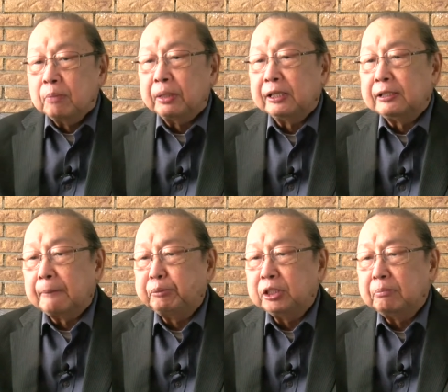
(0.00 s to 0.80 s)
by
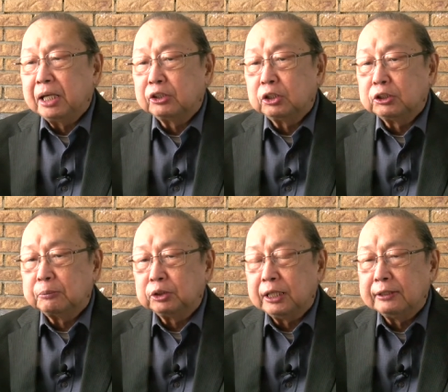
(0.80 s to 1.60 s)
adopting methods
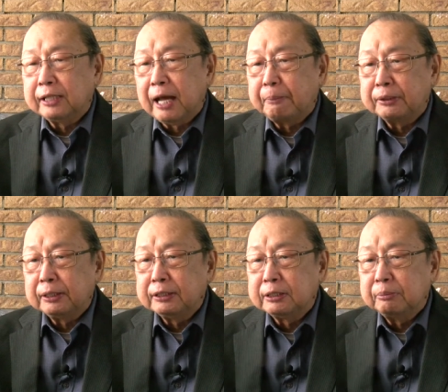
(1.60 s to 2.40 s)
of state
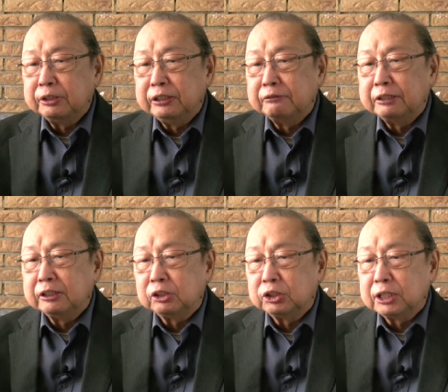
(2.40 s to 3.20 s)
capitalism and giving
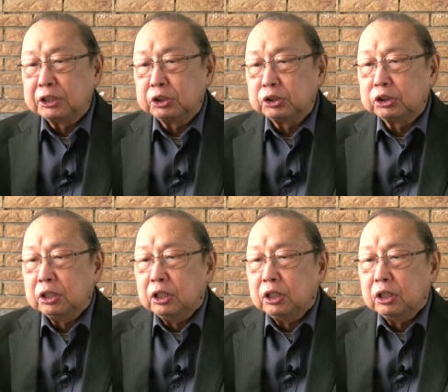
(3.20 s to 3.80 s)
concessions